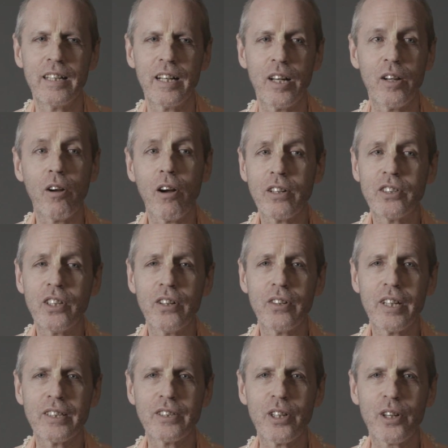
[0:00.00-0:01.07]
And
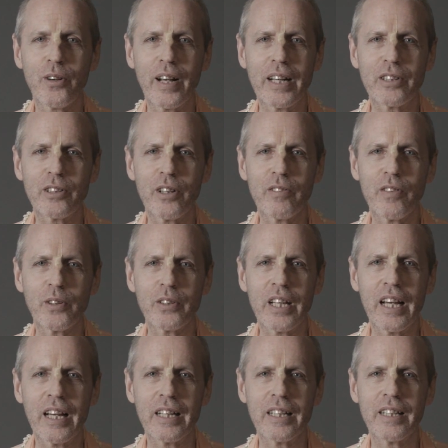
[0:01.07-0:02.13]
Arjun is a great
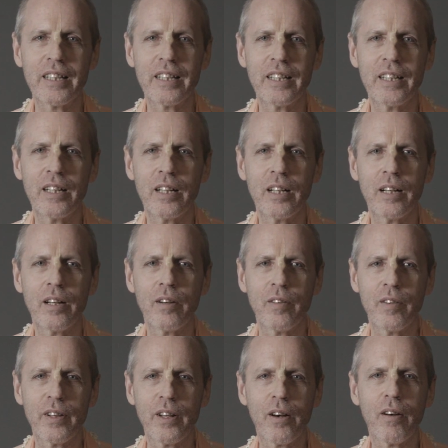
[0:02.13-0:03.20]
devotee.
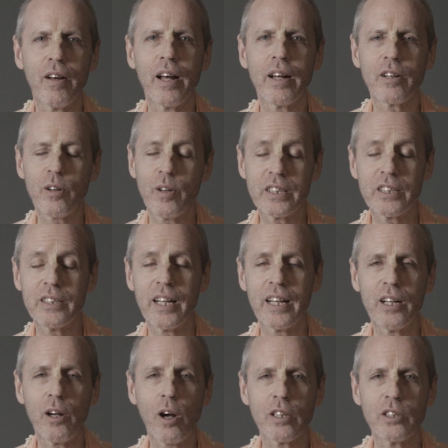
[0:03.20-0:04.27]
Krishna
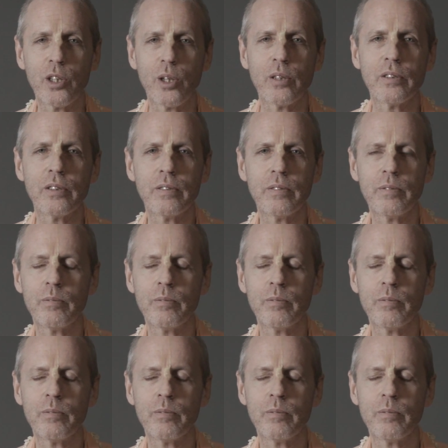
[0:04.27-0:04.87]
and Arjun.